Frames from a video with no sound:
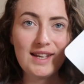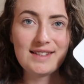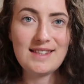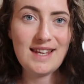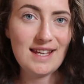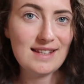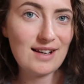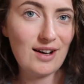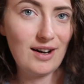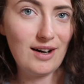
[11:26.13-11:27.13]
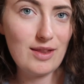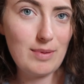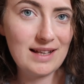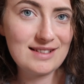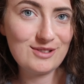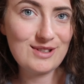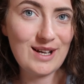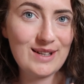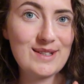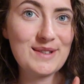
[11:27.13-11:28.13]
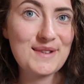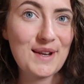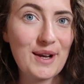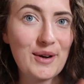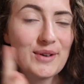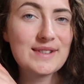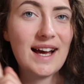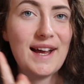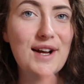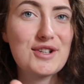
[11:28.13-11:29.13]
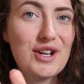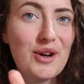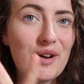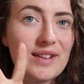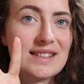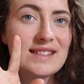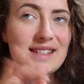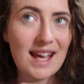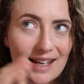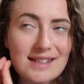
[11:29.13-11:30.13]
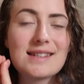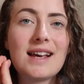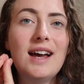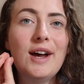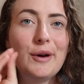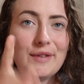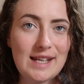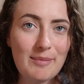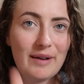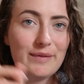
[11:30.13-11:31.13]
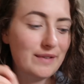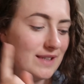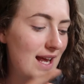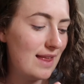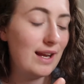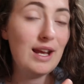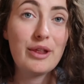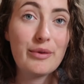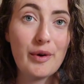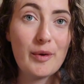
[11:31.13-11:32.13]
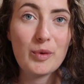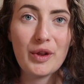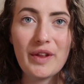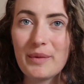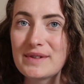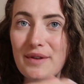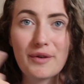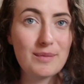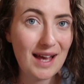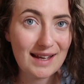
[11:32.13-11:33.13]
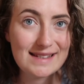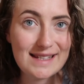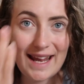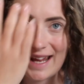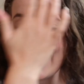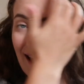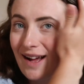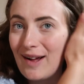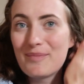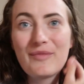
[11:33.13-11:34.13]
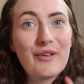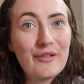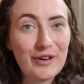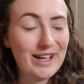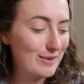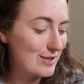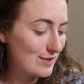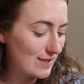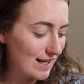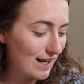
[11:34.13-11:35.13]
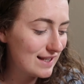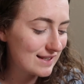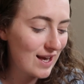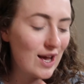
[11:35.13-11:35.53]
So these are the pastel donatas that I got. I actually got 6 for £10.50, and then he threw in one that was from yesterday for free, which was really nice.